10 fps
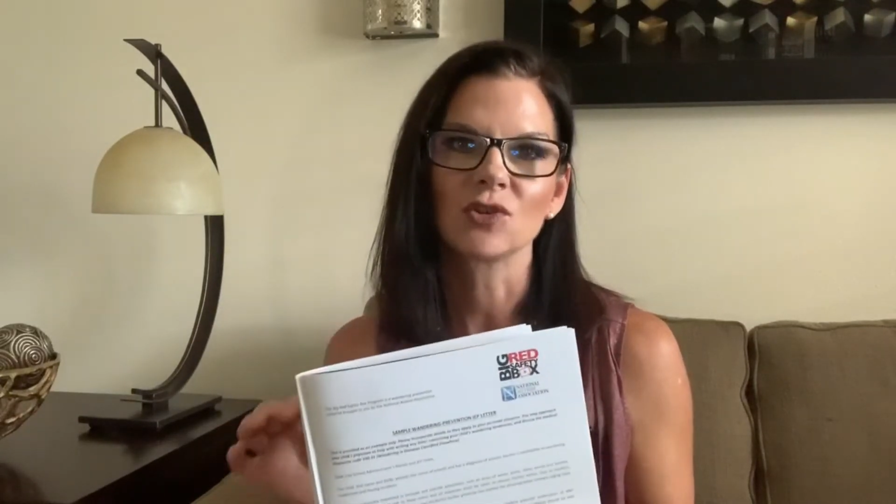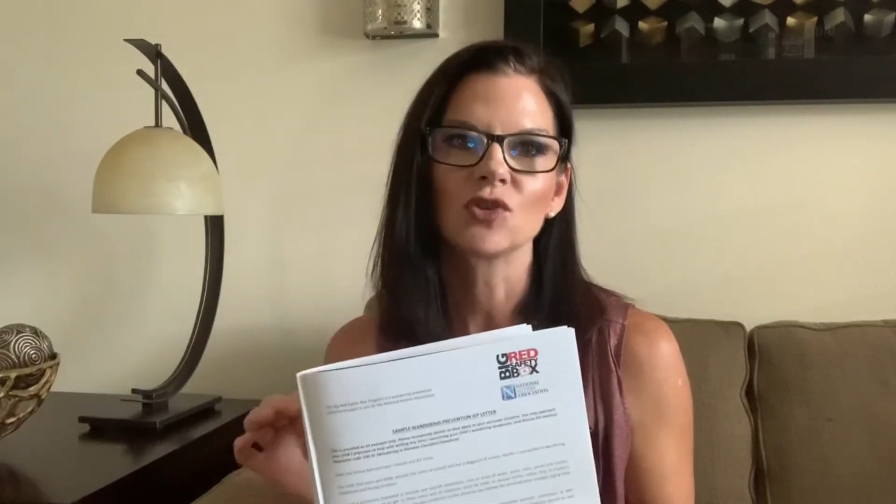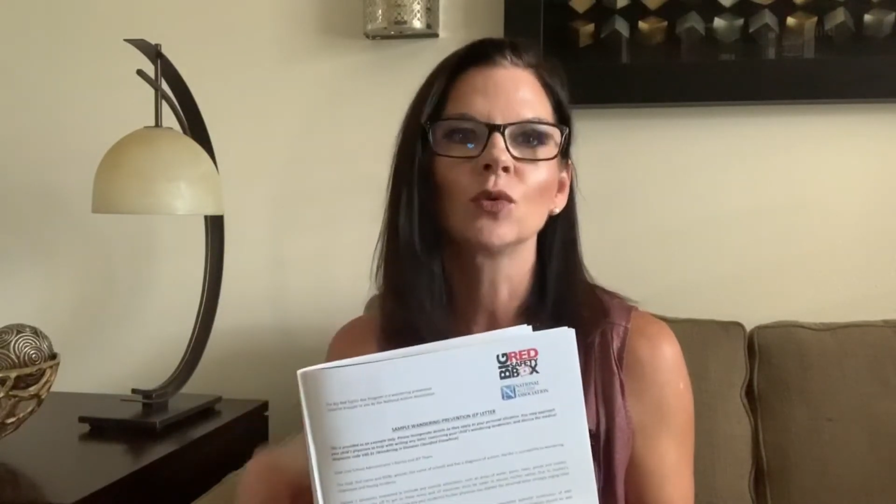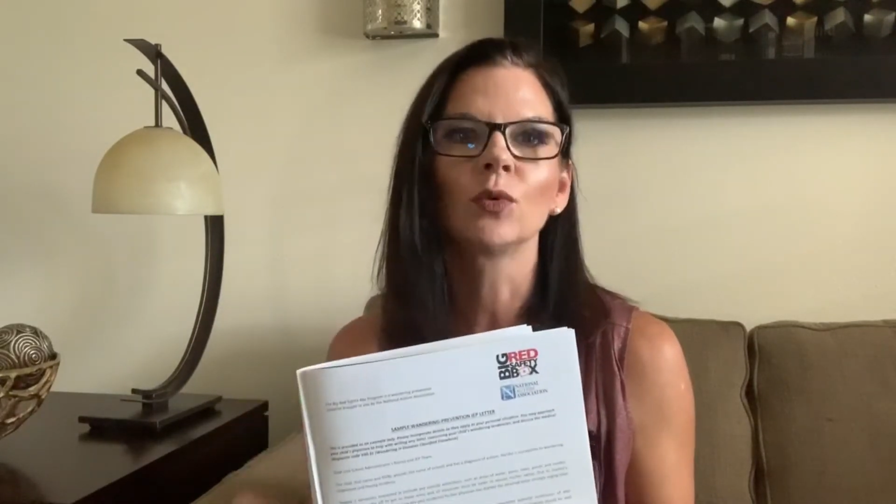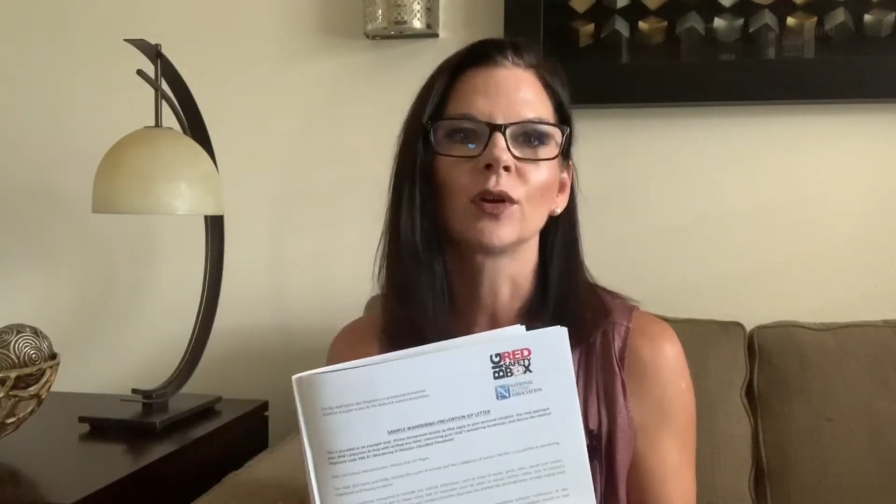
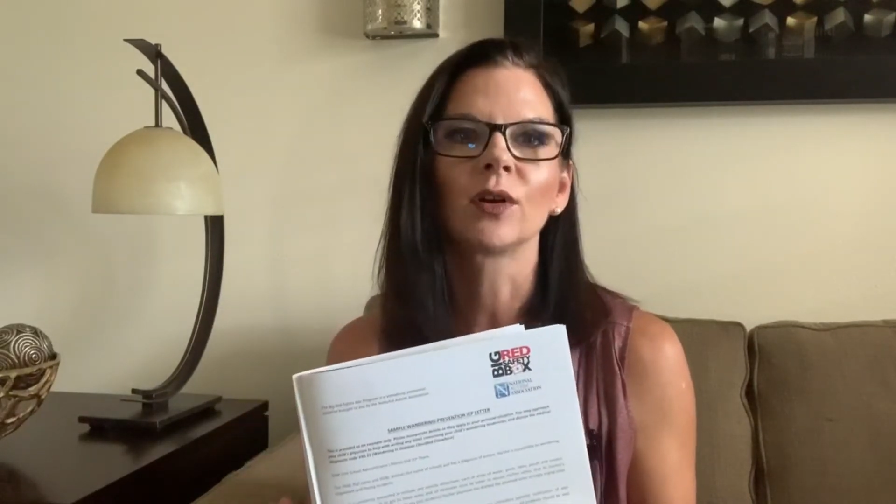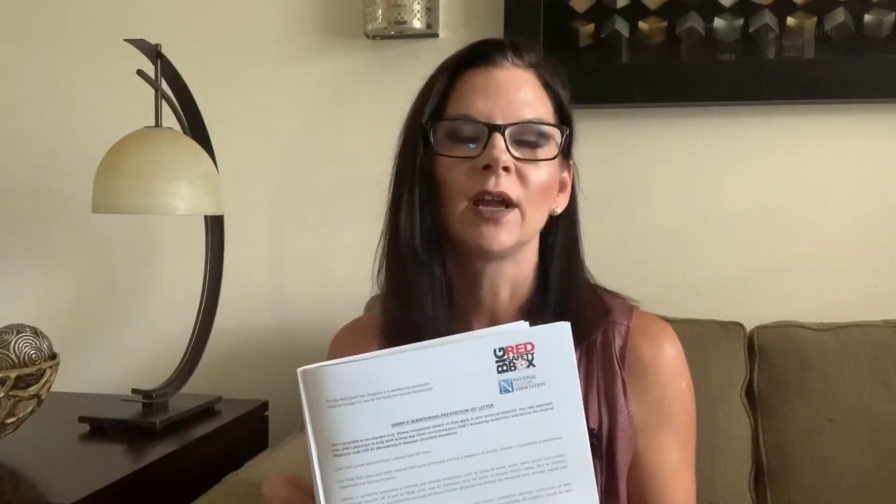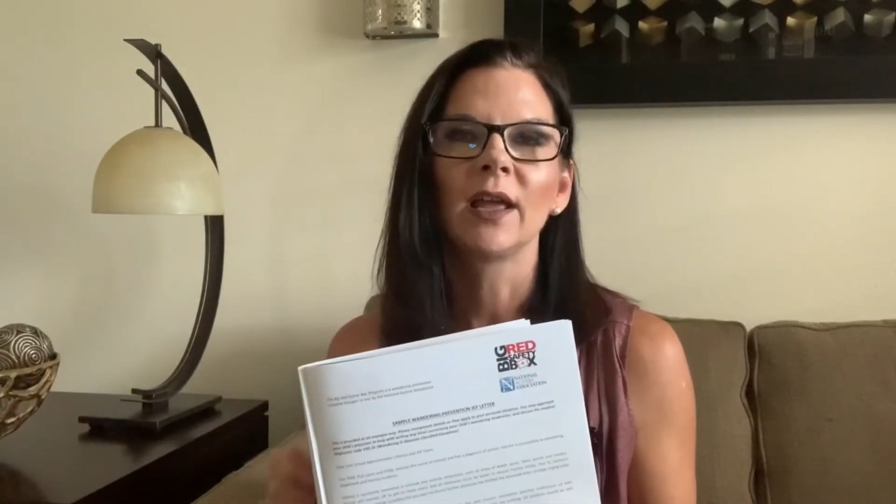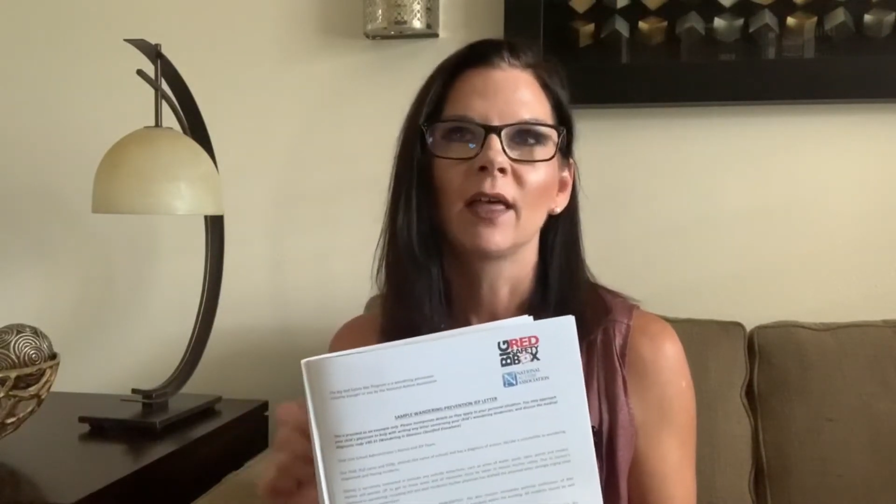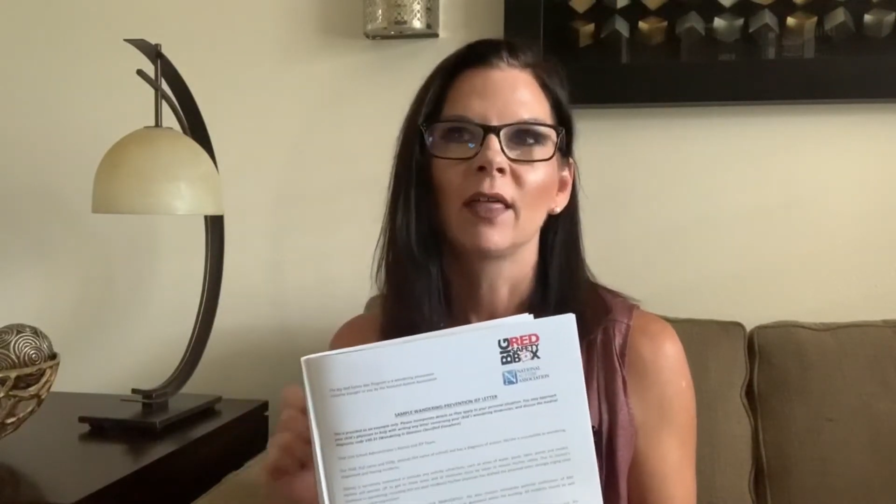sure
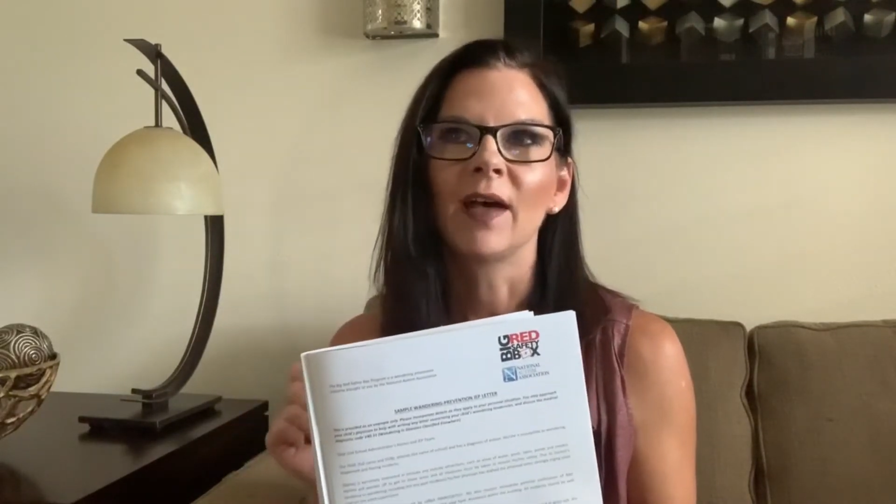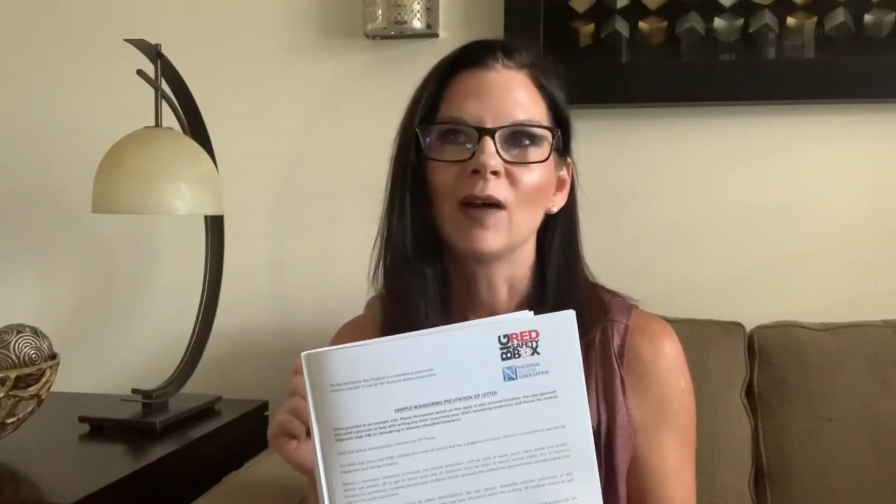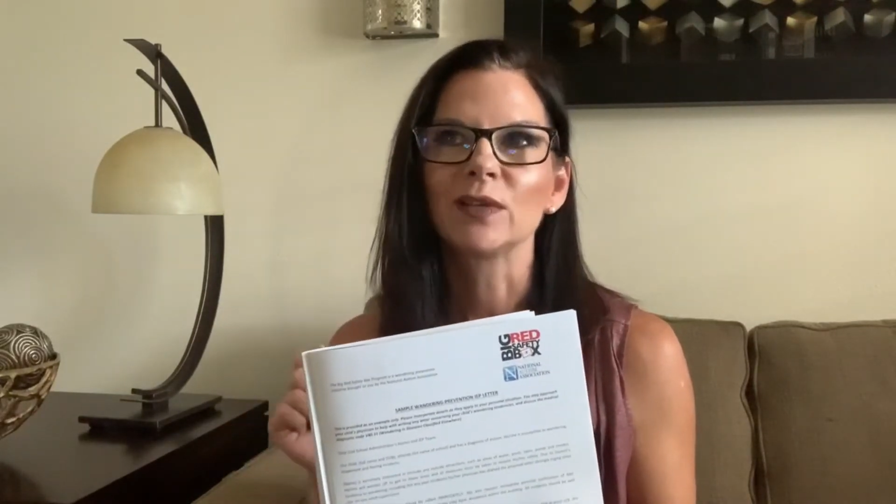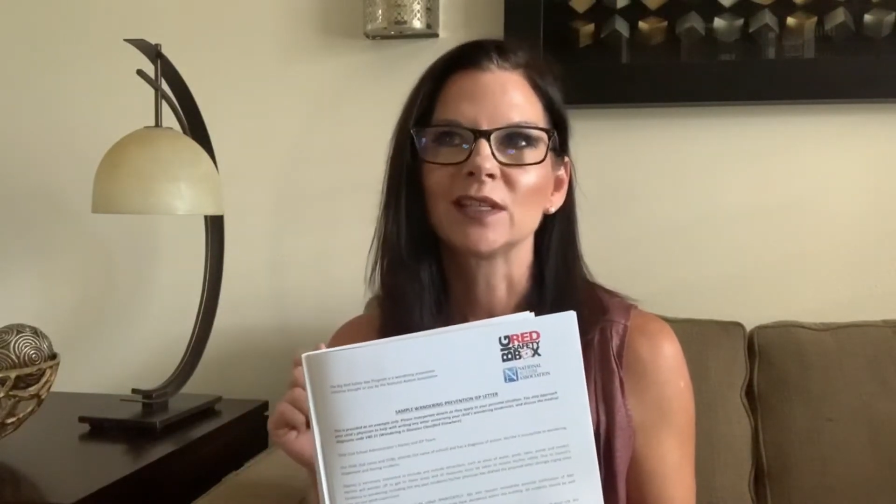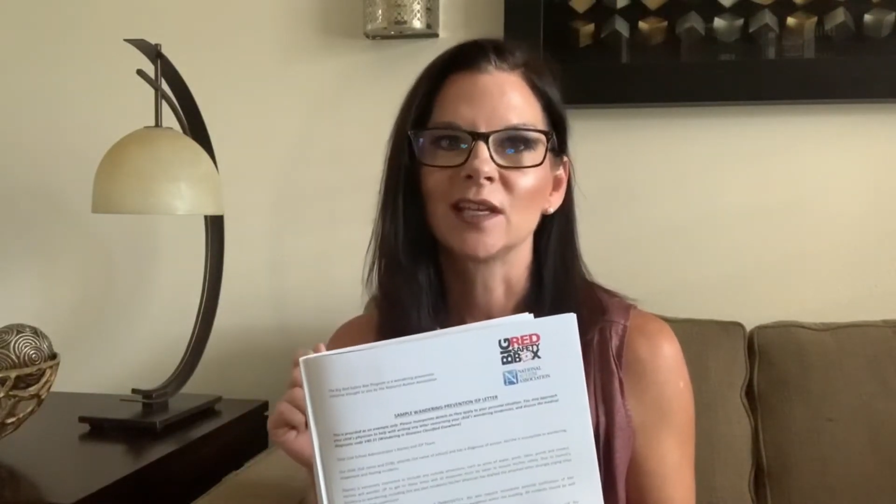
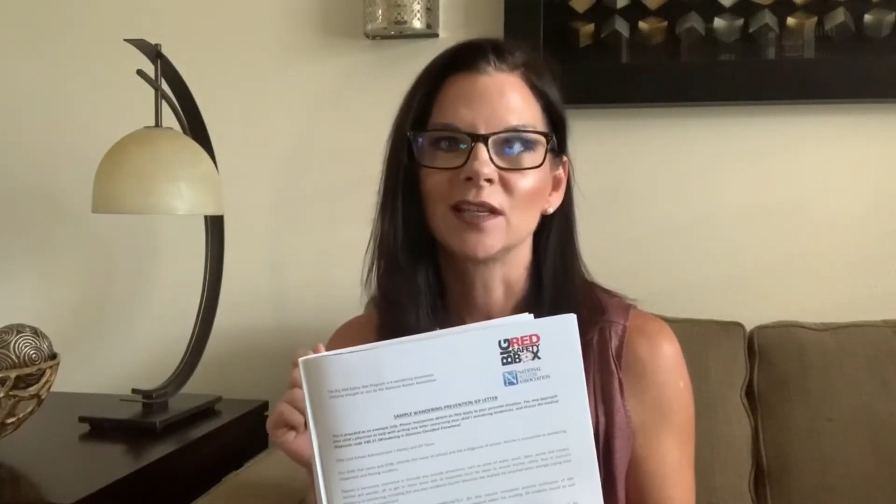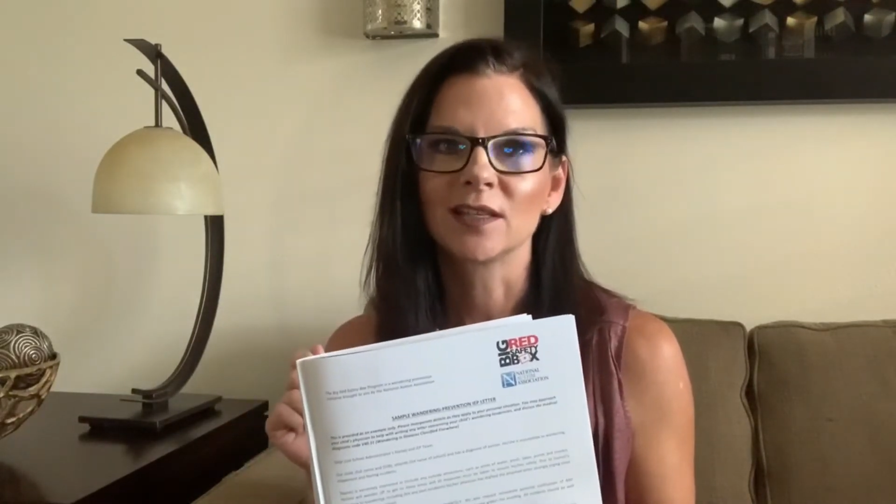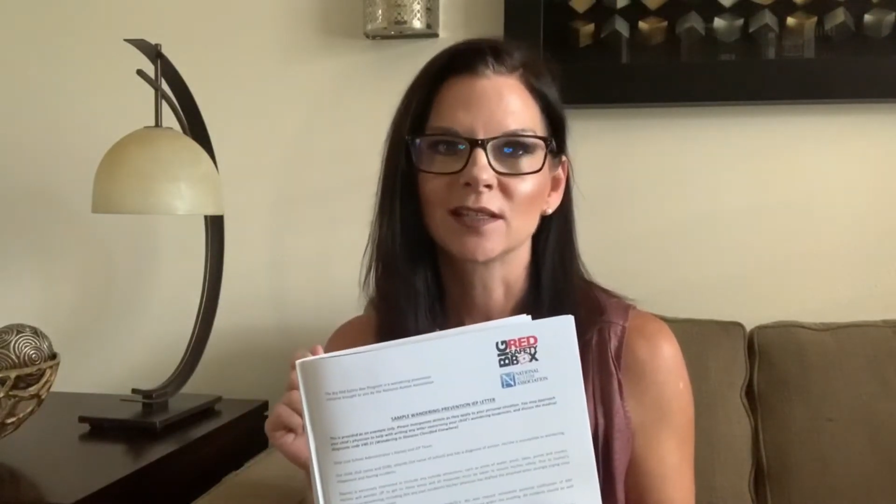that was in